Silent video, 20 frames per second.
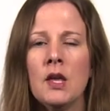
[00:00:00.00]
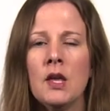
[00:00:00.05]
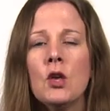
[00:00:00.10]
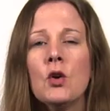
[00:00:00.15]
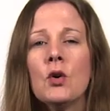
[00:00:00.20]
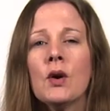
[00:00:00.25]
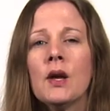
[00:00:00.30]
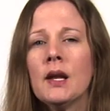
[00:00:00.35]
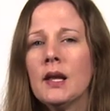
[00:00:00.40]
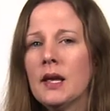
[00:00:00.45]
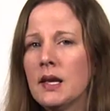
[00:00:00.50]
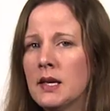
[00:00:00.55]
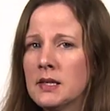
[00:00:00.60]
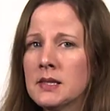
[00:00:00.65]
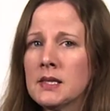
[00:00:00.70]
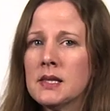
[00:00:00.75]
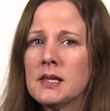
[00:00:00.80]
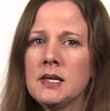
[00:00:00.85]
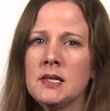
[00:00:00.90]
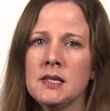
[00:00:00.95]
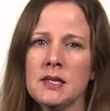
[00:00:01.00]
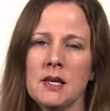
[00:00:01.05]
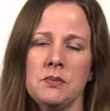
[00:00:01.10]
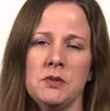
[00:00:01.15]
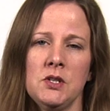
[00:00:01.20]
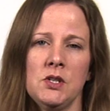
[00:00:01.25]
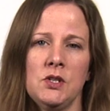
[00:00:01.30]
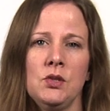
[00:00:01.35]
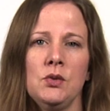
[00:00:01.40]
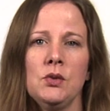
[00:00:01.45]
You can easily
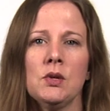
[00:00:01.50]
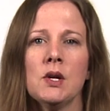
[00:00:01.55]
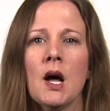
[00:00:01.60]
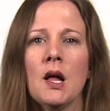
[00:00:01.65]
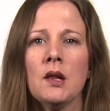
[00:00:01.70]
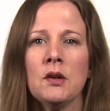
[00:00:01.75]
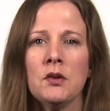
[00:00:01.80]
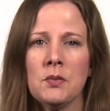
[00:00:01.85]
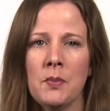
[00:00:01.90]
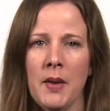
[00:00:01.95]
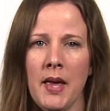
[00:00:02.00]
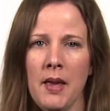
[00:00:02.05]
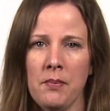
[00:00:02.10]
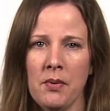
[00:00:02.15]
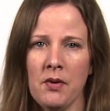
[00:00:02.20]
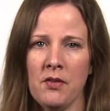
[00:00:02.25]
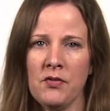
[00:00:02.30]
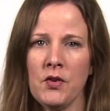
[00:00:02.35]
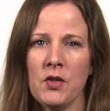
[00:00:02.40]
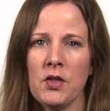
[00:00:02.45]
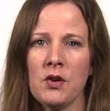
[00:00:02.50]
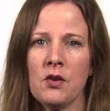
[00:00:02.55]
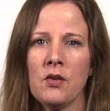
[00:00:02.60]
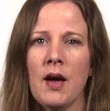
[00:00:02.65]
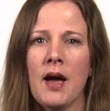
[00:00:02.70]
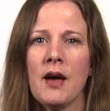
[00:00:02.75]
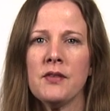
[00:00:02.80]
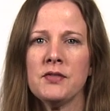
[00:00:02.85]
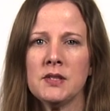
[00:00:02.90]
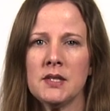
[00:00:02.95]
substitute colored paper for the
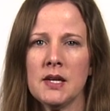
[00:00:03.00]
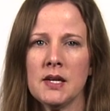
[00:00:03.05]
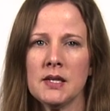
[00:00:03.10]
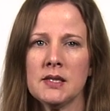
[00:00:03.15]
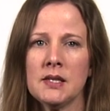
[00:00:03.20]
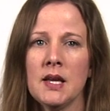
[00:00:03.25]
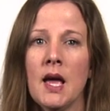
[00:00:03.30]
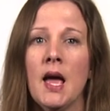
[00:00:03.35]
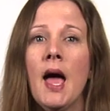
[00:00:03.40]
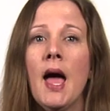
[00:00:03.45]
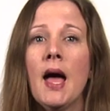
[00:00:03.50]
craft sticks